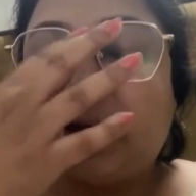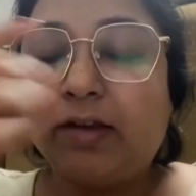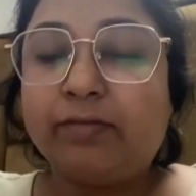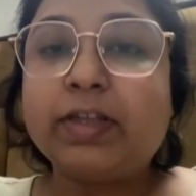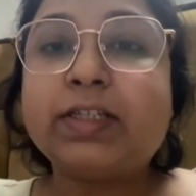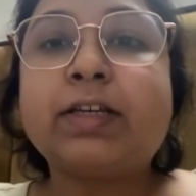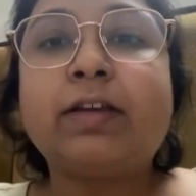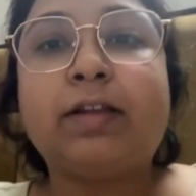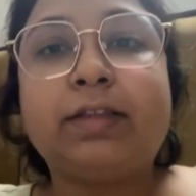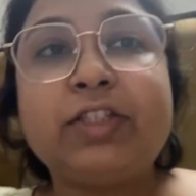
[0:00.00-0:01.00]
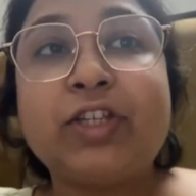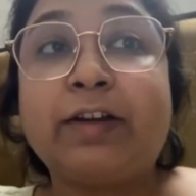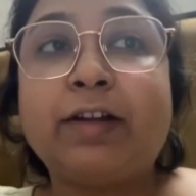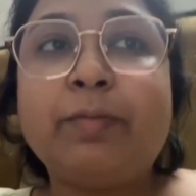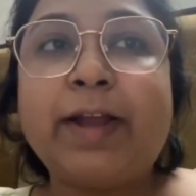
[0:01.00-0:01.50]
First, the
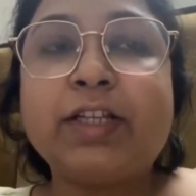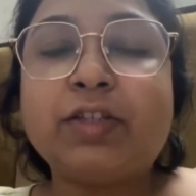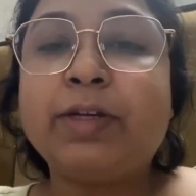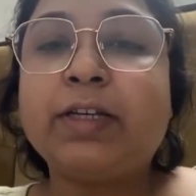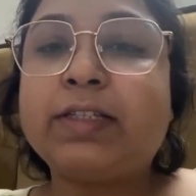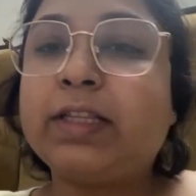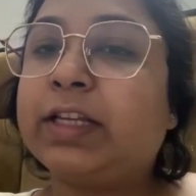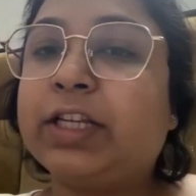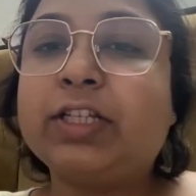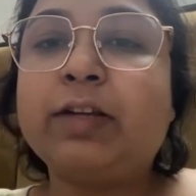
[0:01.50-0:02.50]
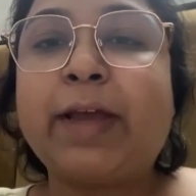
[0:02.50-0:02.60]
general management is the initial